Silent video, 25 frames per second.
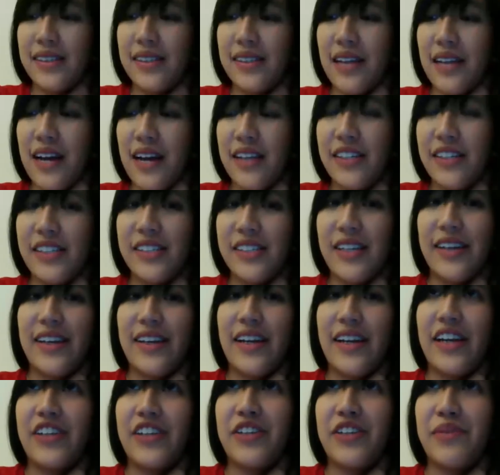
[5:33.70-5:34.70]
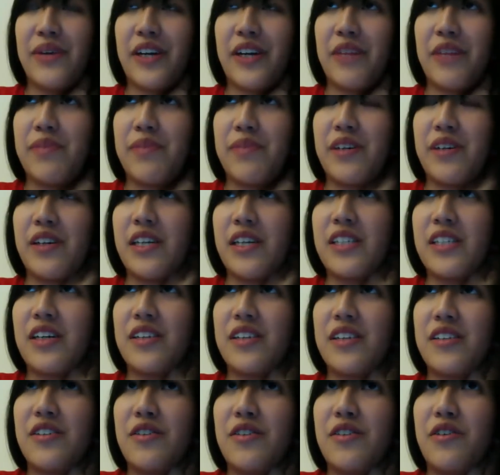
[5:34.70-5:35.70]
book. It's also,
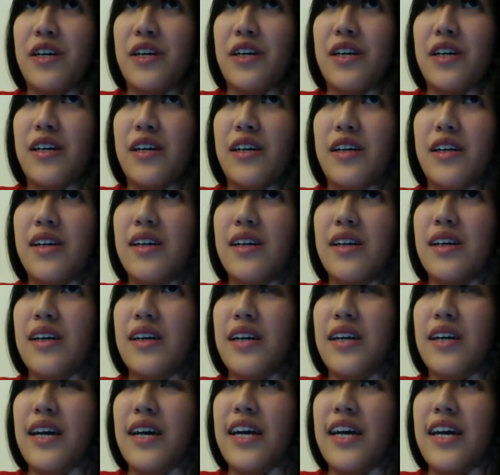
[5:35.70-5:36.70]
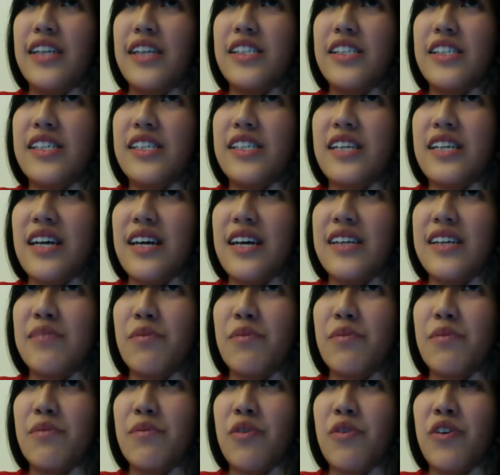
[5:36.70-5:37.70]
it's more like ethnic studies in general,
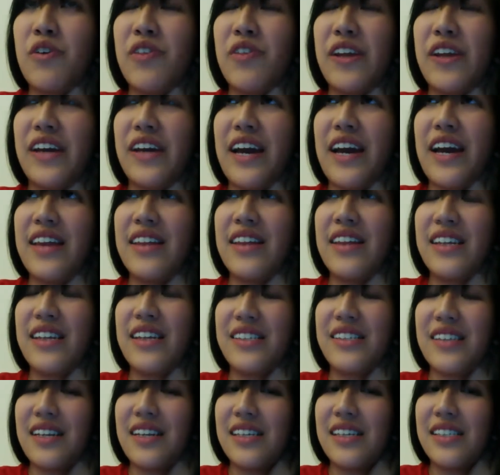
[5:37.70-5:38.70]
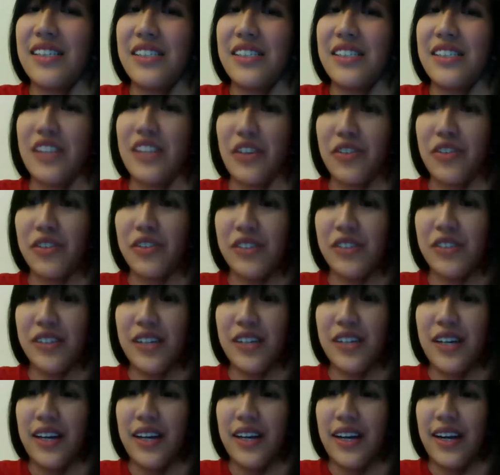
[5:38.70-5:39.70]
and it's not just like
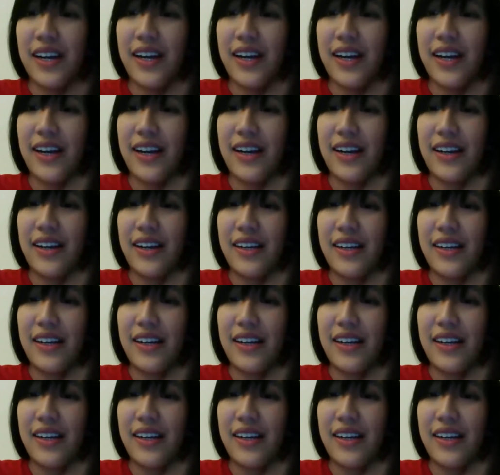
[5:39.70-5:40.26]
Frank's story.